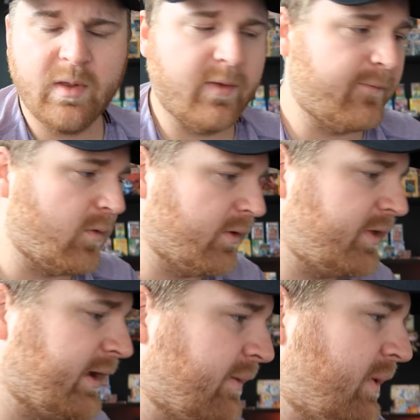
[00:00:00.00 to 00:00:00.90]
The 4th
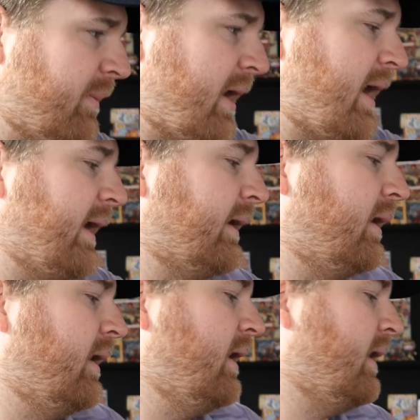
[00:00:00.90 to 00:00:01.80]
thing I've been
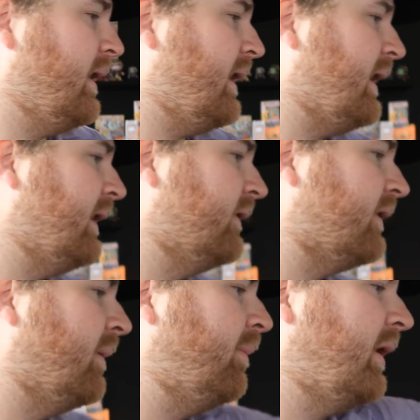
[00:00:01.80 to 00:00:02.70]
buying
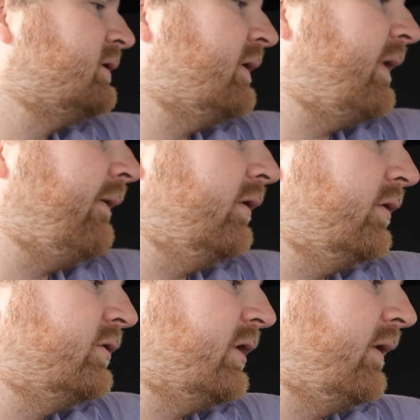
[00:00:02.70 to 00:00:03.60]
is a bunch of
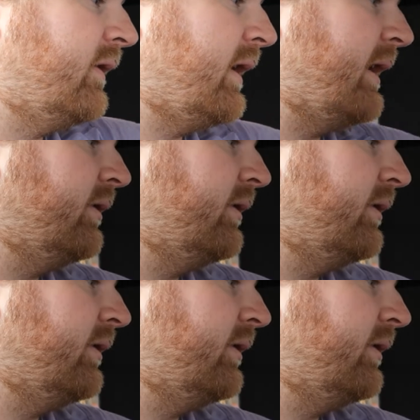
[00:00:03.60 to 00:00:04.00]
evolutions, and